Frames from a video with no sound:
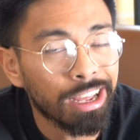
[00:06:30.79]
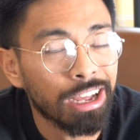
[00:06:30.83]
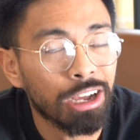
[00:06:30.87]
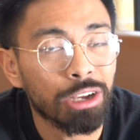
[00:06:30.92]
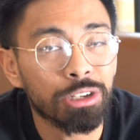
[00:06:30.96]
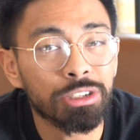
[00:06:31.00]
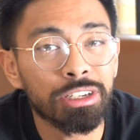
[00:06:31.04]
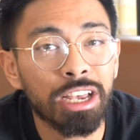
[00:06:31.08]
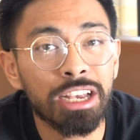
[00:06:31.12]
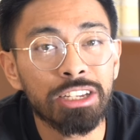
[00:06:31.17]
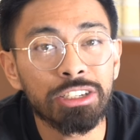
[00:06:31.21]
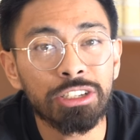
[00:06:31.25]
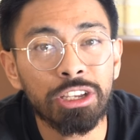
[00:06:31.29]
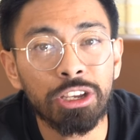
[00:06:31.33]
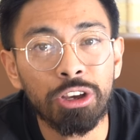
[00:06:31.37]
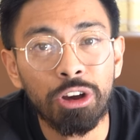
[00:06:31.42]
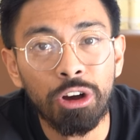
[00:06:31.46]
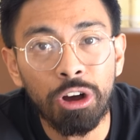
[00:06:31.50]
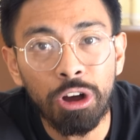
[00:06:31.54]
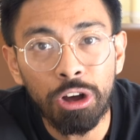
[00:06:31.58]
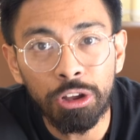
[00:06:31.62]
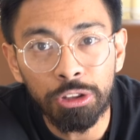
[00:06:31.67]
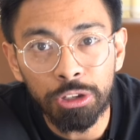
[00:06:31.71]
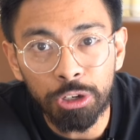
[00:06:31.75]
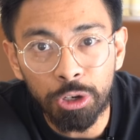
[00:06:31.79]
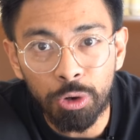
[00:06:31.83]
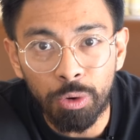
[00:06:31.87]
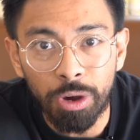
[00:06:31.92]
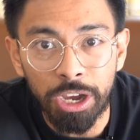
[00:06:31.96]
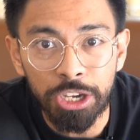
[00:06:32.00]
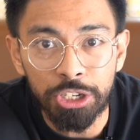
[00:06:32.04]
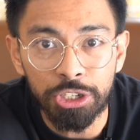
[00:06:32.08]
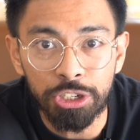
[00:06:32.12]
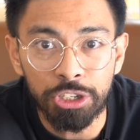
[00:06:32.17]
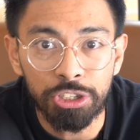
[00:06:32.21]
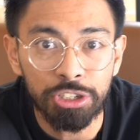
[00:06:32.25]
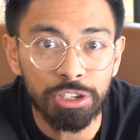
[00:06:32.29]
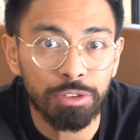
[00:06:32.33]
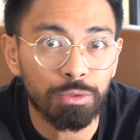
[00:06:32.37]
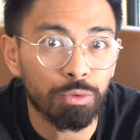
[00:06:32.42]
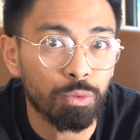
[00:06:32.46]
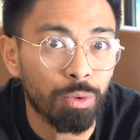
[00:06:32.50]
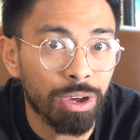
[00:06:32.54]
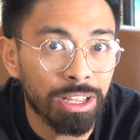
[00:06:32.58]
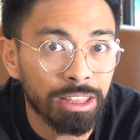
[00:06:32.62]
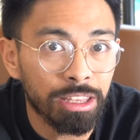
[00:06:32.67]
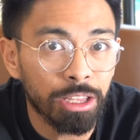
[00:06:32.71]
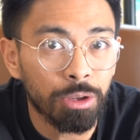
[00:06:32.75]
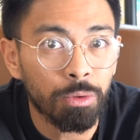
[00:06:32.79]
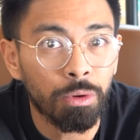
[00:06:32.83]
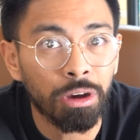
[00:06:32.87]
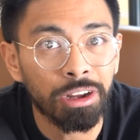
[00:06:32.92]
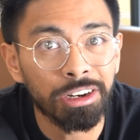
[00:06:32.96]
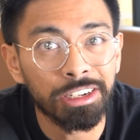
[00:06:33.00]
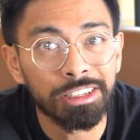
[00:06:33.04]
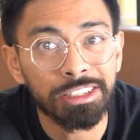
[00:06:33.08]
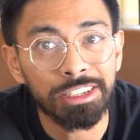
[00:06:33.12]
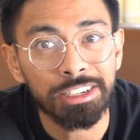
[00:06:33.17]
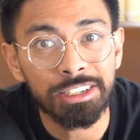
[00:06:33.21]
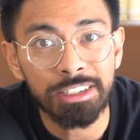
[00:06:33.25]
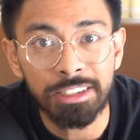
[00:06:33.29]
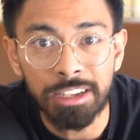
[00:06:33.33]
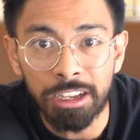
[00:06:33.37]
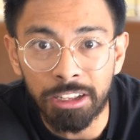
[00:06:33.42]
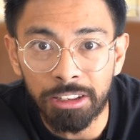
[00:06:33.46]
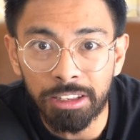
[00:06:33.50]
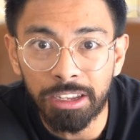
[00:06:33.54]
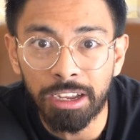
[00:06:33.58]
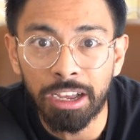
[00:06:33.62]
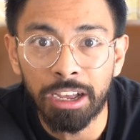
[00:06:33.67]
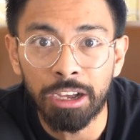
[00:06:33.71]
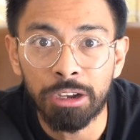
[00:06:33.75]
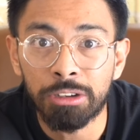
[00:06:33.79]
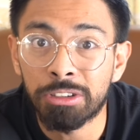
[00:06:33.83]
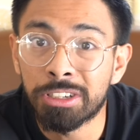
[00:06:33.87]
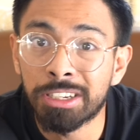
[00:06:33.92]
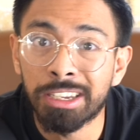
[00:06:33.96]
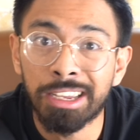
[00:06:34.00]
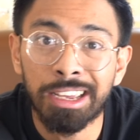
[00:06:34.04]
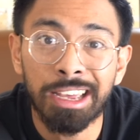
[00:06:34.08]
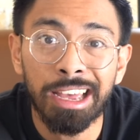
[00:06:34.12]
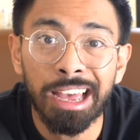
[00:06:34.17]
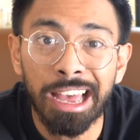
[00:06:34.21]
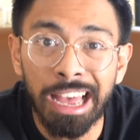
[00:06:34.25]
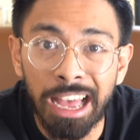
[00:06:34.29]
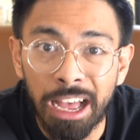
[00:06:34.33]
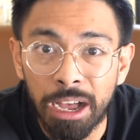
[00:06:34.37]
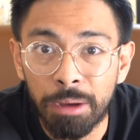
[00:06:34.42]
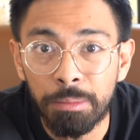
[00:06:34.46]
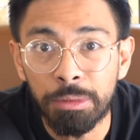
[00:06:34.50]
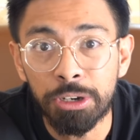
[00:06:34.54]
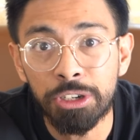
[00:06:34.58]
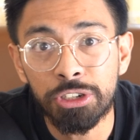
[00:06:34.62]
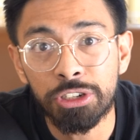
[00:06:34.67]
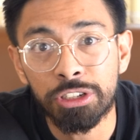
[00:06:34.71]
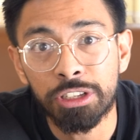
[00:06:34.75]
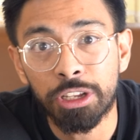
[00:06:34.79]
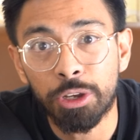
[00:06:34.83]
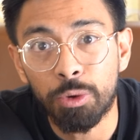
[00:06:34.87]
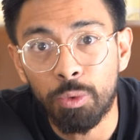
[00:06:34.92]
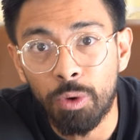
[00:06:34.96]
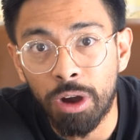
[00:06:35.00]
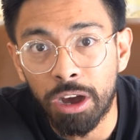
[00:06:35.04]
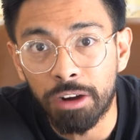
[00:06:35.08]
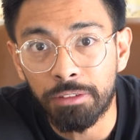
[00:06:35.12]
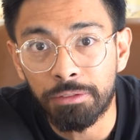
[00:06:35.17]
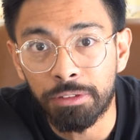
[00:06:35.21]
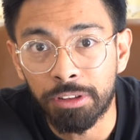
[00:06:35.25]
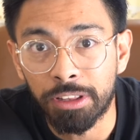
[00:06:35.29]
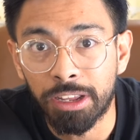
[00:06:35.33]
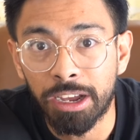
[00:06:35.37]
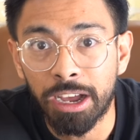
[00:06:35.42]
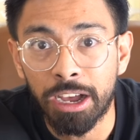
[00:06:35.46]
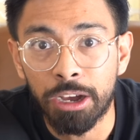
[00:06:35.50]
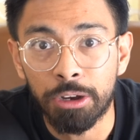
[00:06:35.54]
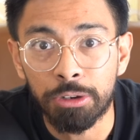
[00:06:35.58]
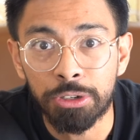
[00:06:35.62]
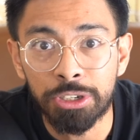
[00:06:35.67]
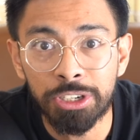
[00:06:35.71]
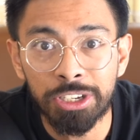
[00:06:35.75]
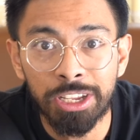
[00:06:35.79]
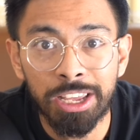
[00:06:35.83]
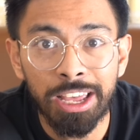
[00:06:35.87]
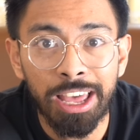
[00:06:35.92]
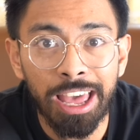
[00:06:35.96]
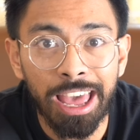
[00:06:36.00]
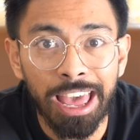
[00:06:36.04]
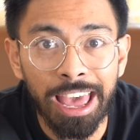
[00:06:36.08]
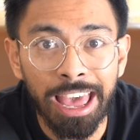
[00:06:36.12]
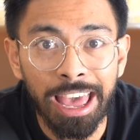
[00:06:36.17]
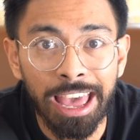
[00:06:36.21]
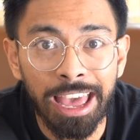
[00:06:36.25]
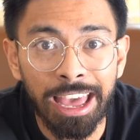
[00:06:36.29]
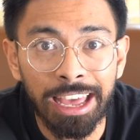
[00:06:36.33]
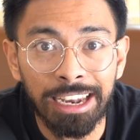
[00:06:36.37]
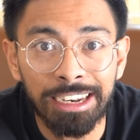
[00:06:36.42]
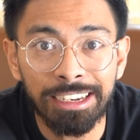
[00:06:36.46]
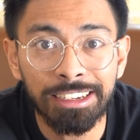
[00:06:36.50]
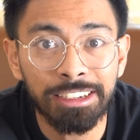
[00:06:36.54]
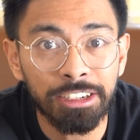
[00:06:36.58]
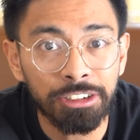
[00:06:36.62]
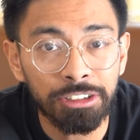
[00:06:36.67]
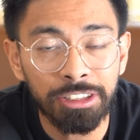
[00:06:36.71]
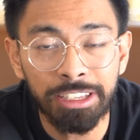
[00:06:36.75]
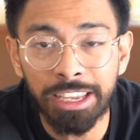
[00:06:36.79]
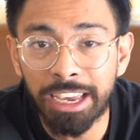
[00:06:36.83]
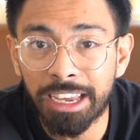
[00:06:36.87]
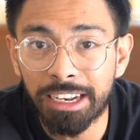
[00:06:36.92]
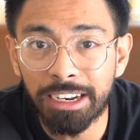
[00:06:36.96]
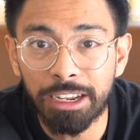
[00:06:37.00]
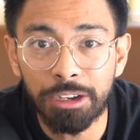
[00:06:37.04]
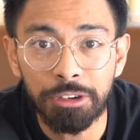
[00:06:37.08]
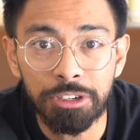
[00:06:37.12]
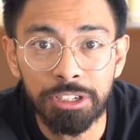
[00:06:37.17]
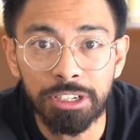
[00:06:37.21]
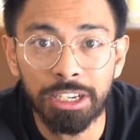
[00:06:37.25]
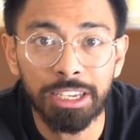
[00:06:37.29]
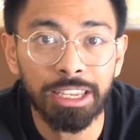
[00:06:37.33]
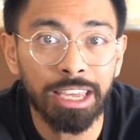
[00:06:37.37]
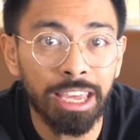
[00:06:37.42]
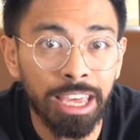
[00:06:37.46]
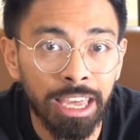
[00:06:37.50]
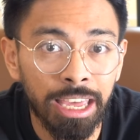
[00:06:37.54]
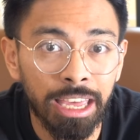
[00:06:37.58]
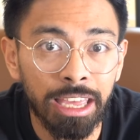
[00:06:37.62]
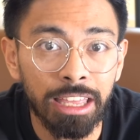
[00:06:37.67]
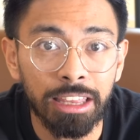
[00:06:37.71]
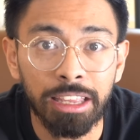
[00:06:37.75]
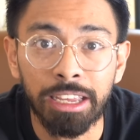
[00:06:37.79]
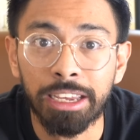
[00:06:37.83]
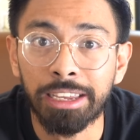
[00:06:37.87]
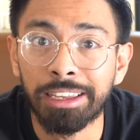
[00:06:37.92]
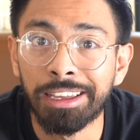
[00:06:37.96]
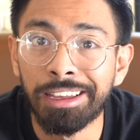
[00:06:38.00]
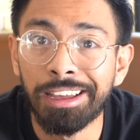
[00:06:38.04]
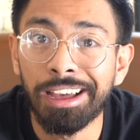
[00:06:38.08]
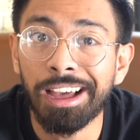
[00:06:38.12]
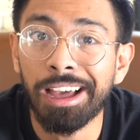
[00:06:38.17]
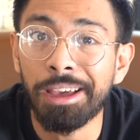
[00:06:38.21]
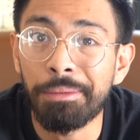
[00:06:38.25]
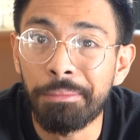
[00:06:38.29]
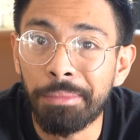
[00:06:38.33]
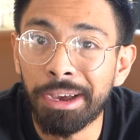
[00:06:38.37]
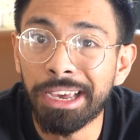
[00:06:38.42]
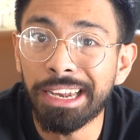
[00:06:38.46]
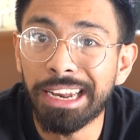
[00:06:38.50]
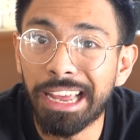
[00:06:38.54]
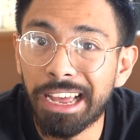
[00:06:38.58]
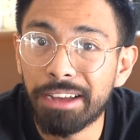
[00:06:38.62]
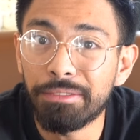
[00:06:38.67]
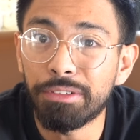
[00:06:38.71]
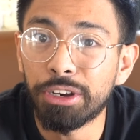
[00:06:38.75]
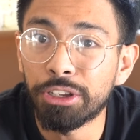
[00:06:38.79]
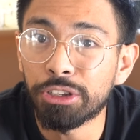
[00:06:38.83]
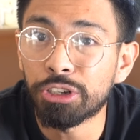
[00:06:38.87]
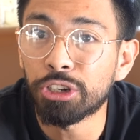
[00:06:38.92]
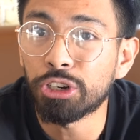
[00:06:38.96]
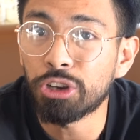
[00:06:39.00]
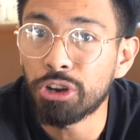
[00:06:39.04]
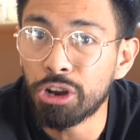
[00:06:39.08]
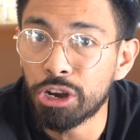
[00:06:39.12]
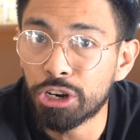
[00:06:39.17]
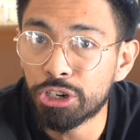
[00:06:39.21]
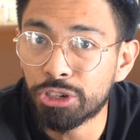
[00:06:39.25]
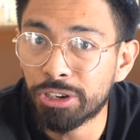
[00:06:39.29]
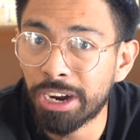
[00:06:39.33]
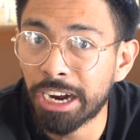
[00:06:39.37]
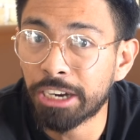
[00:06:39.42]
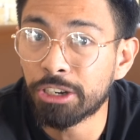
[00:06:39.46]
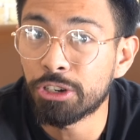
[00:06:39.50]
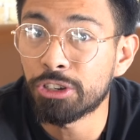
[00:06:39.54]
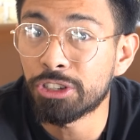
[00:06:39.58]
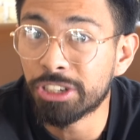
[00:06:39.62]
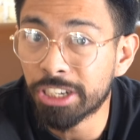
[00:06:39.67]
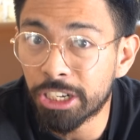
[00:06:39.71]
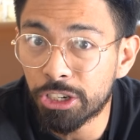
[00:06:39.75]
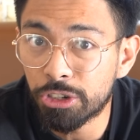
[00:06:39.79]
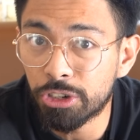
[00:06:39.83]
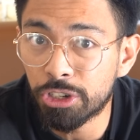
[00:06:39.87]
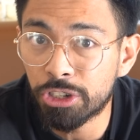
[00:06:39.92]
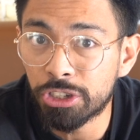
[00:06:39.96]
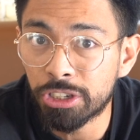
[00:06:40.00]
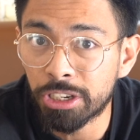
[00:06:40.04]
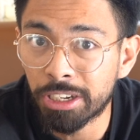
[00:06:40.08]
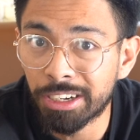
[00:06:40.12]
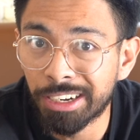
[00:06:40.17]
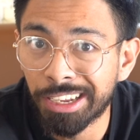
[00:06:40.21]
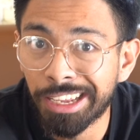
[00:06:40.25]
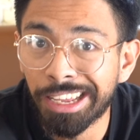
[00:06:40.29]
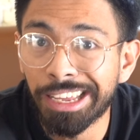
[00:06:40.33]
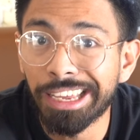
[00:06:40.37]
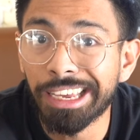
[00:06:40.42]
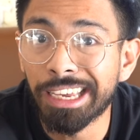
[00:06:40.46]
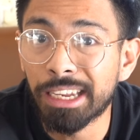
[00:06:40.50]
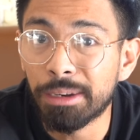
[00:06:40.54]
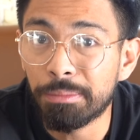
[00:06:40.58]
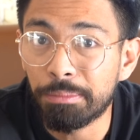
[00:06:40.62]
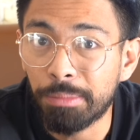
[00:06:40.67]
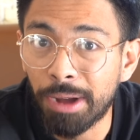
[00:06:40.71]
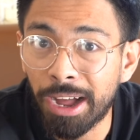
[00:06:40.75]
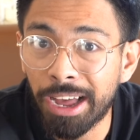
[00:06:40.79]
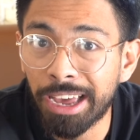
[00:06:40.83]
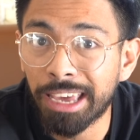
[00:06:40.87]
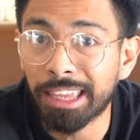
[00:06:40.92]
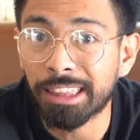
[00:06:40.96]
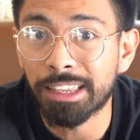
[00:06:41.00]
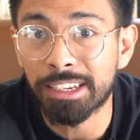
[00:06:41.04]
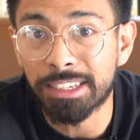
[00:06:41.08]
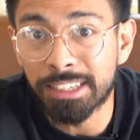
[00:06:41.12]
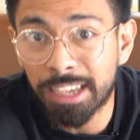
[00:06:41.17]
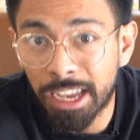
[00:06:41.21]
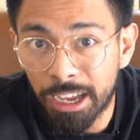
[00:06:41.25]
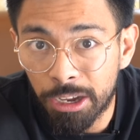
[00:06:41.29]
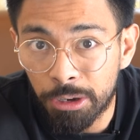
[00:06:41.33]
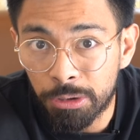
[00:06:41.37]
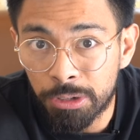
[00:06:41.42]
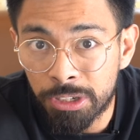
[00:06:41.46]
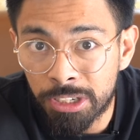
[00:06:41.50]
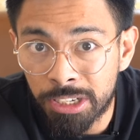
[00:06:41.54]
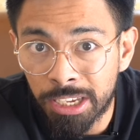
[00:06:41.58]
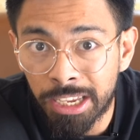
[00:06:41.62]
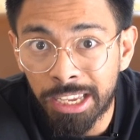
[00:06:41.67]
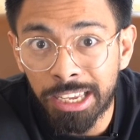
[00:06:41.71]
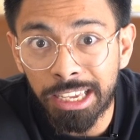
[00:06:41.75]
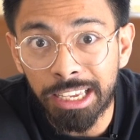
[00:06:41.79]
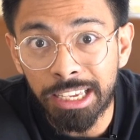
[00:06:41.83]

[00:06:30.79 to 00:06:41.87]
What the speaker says: I was asking all the questions of when they wanted to sell the house, how much did they want for the house, and near the end I was like, hey, like I might have other contractors interested in buying this house.